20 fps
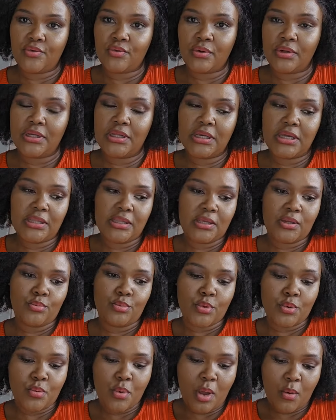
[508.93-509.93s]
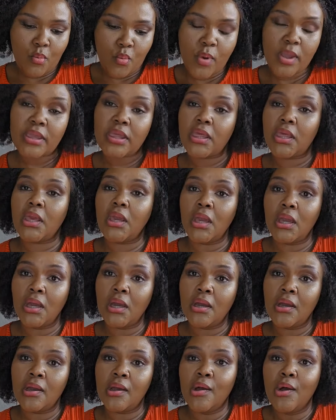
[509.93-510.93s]
rolling and then we were working
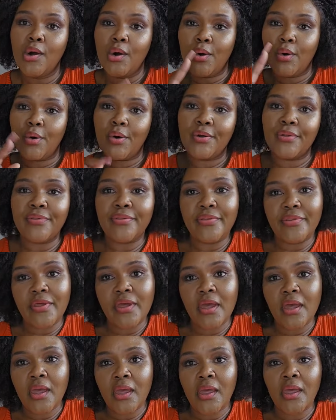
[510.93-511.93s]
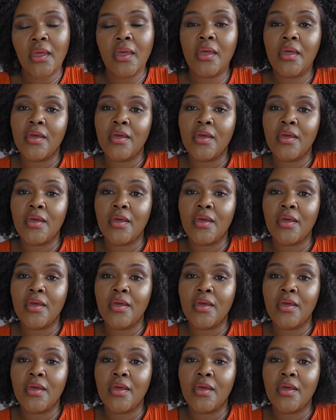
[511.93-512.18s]
on the